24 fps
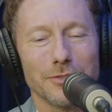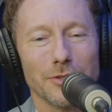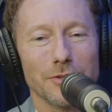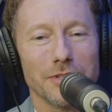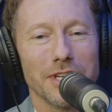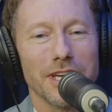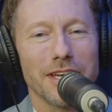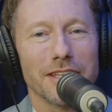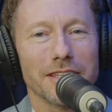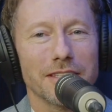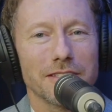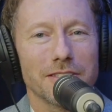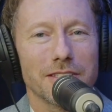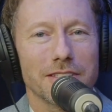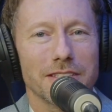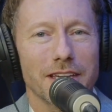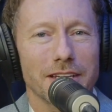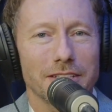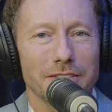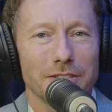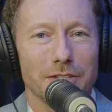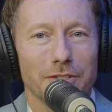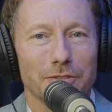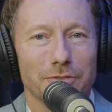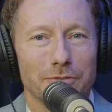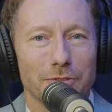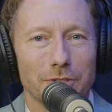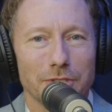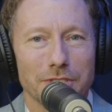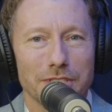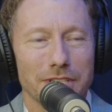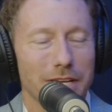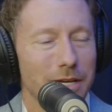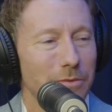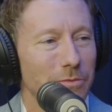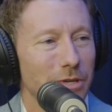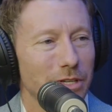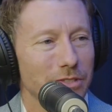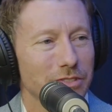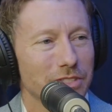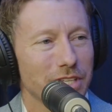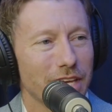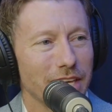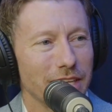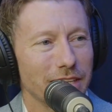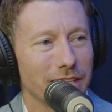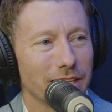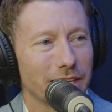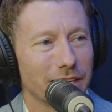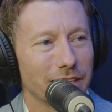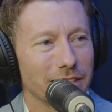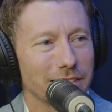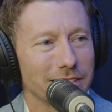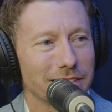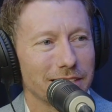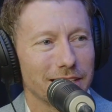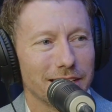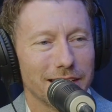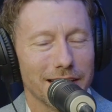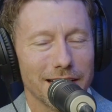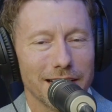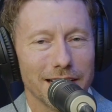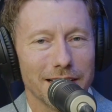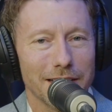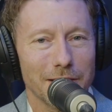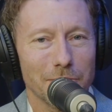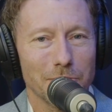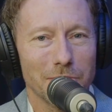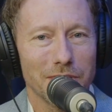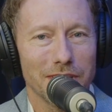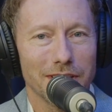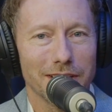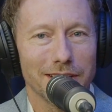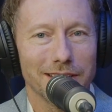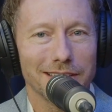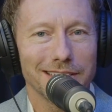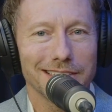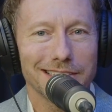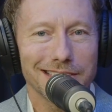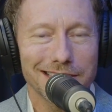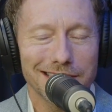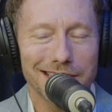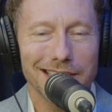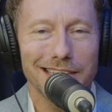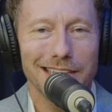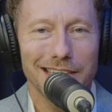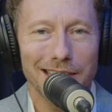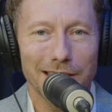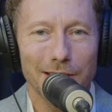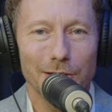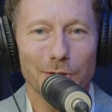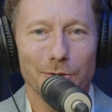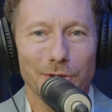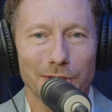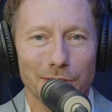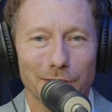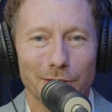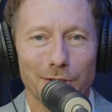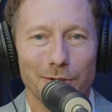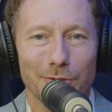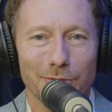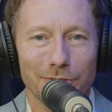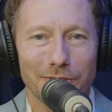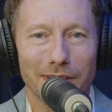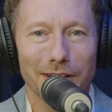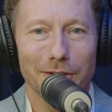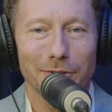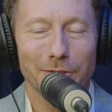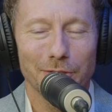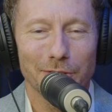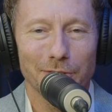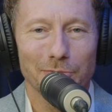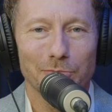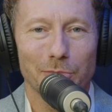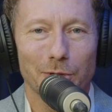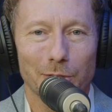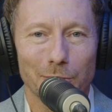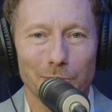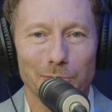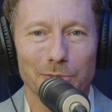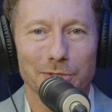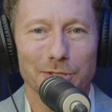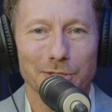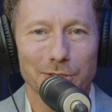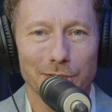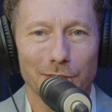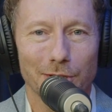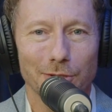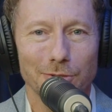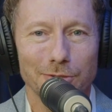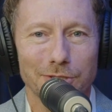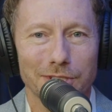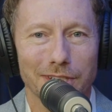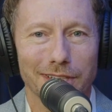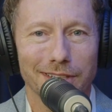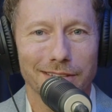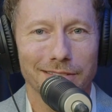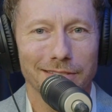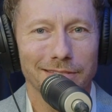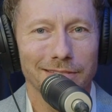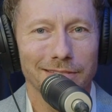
So yeah, this is actually the first time I'll say this, that I am the CEO and co-founder of Purpose Coaching.